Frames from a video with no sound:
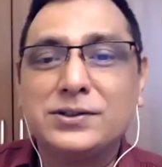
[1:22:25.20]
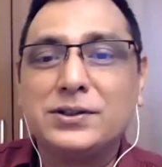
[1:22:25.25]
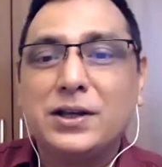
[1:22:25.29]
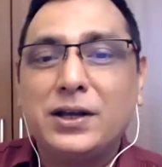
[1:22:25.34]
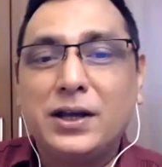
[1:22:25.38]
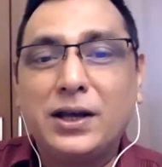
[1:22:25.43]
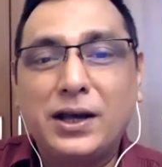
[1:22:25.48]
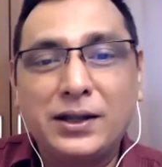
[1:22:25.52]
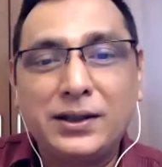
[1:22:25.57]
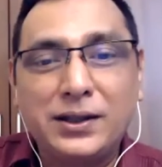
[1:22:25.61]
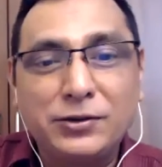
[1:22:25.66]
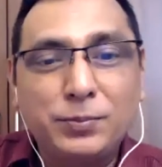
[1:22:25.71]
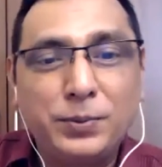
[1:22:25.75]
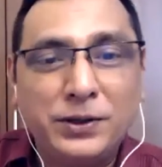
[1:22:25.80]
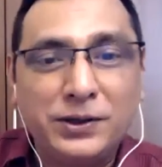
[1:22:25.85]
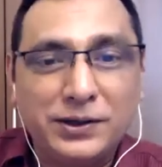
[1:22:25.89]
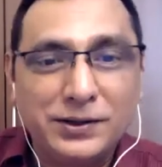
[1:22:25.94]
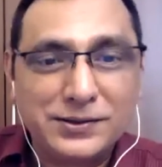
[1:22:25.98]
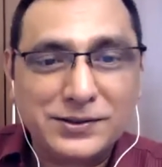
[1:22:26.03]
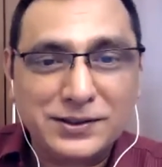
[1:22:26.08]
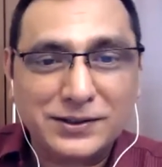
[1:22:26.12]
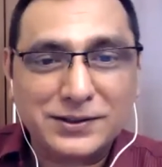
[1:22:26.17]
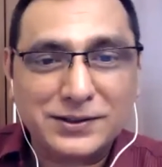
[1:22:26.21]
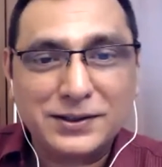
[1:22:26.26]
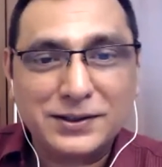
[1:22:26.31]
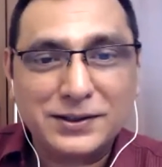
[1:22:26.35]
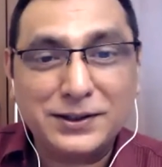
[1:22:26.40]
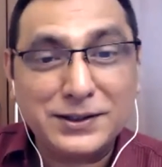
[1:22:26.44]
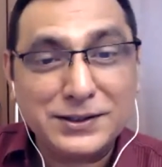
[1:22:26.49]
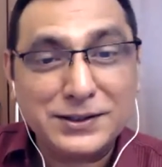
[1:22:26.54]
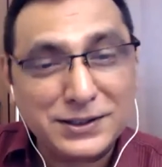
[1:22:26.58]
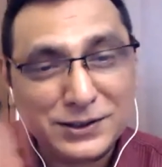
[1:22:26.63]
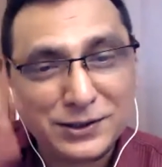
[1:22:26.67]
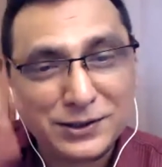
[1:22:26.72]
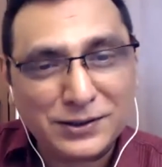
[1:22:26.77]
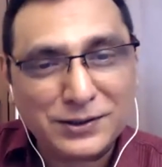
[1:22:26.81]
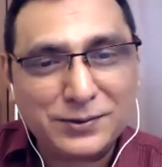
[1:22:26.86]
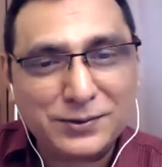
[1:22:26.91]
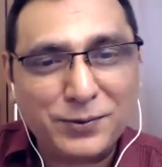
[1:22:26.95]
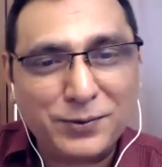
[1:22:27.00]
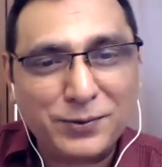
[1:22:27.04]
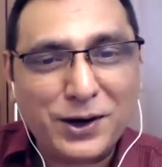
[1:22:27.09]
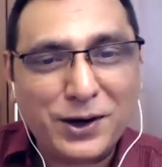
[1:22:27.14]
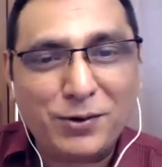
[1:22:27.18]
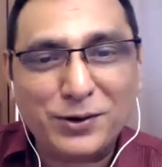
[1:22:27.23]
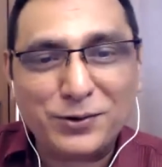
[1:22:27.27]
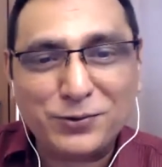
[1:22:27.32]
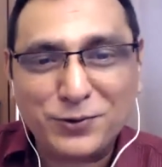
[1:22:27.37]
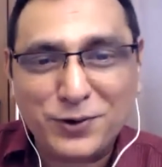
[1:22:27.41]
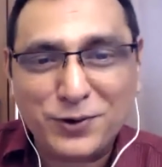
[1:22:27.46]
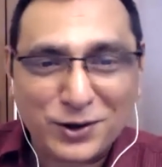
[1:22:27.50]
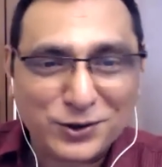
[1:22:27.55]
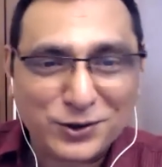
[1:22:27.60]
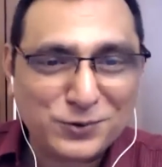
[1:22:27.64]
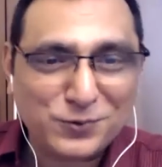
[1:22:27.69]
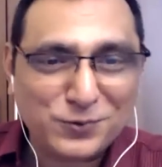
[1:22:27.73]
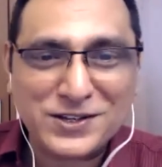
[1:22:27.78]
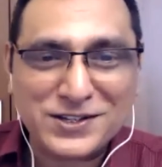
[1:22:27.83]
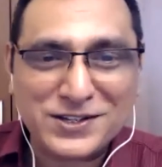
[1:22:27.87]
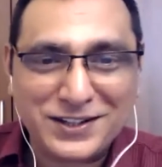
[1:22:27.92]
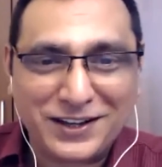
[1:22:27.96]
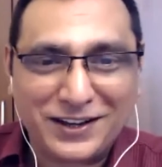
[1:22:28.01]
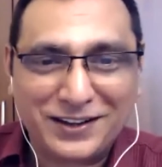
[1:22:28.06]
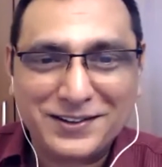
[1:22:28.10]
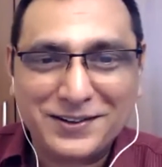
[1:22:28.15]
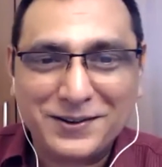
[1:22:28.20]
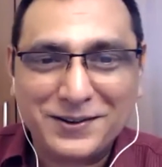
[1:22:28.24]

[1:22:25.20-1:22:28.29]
and the experiences. This is even our philosophies say.